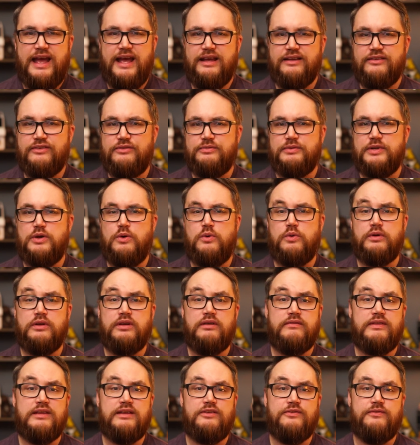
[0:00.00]
as the
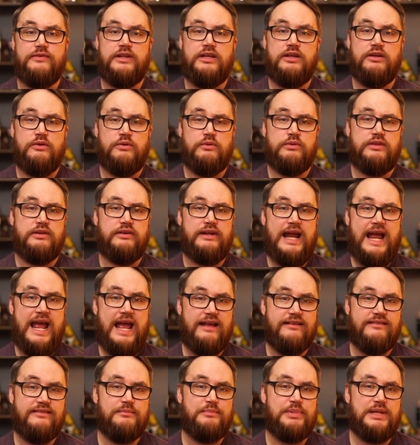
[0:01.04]
recording of this video, there
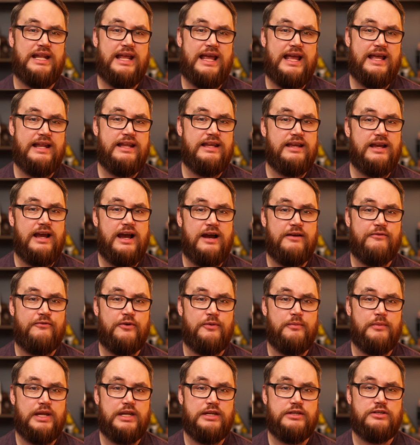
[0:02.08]
hasn't been any
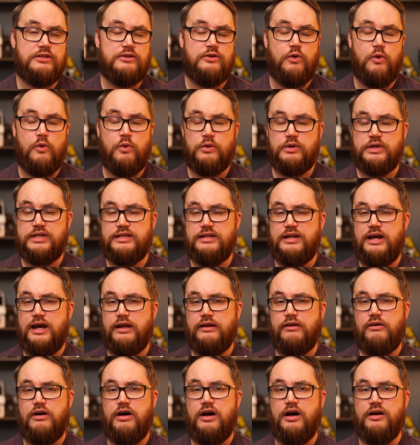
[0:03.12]
confirmation or
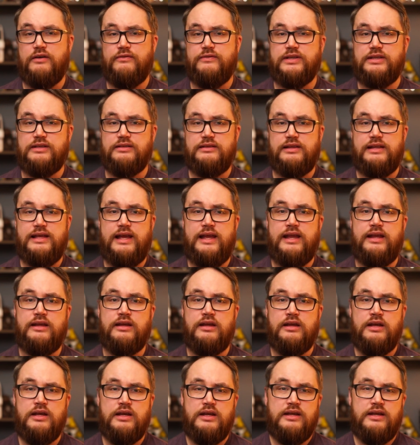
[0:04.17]
denial of a delay.